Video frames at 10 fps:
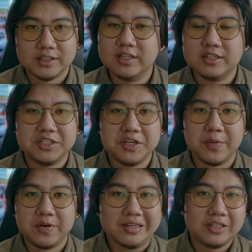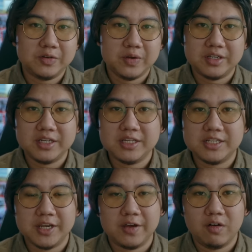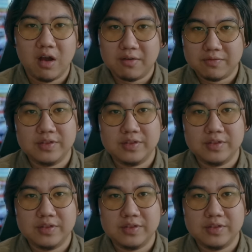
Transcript: look deeper into a detail of